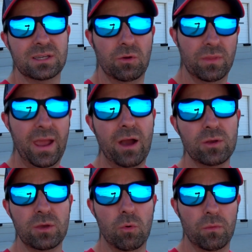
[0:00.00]
till now,
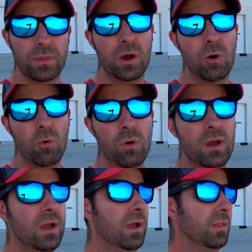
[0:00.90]
you will know
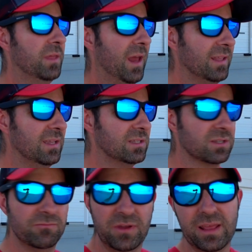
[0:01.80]
that I did
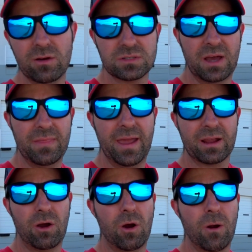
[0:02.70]
some videos on that
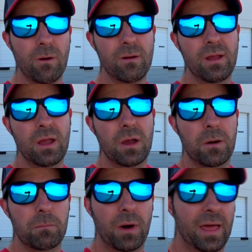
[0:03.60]
car,
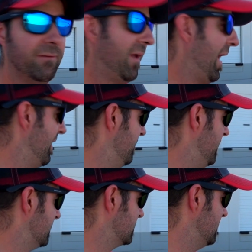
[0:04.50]
but I've had
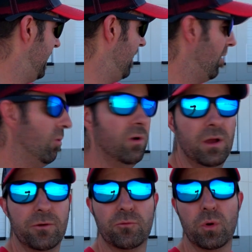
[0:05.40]
this now
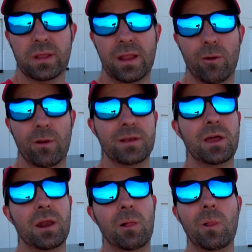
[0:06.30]
for a year and
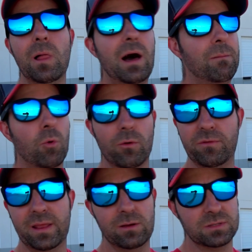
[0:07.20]
done a lot more
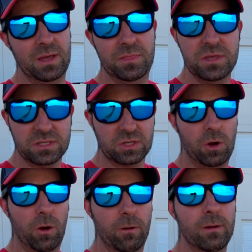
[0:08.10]
videos on this
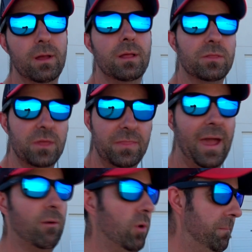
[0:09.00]
car than
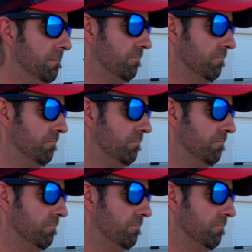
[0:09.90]
that one.